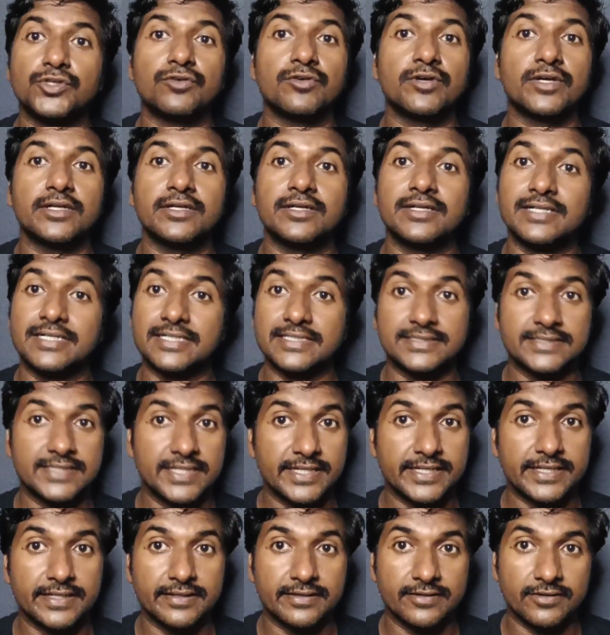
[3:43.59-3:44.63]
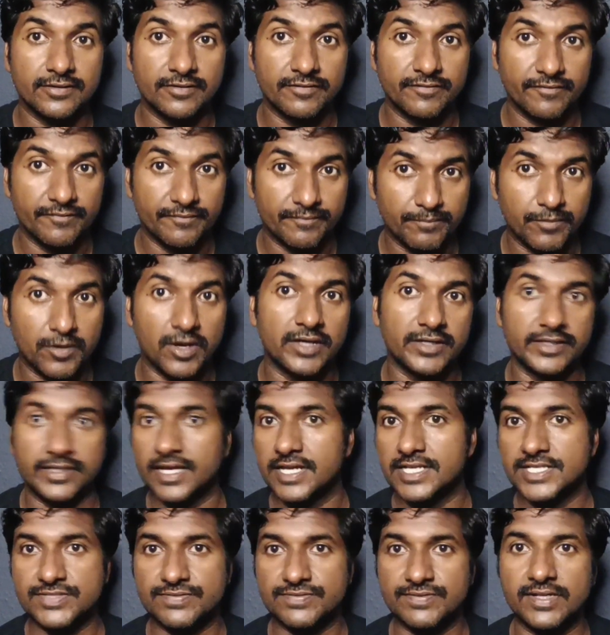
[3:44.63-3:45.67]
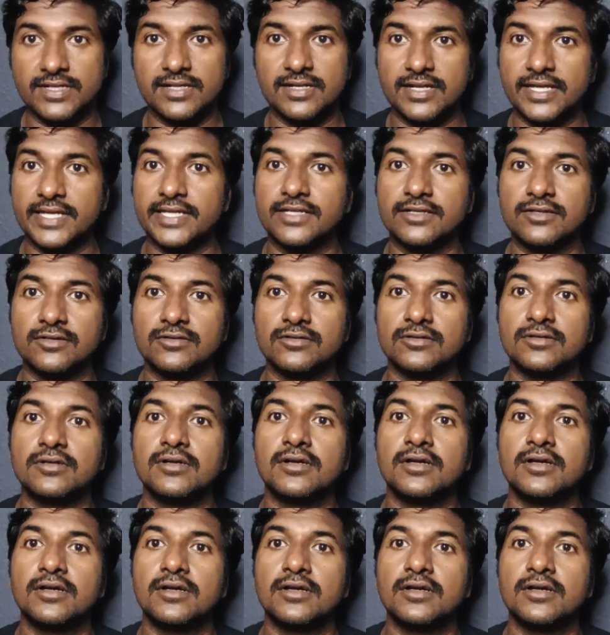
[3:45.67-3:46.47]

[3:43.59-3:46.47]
your designing part as well, like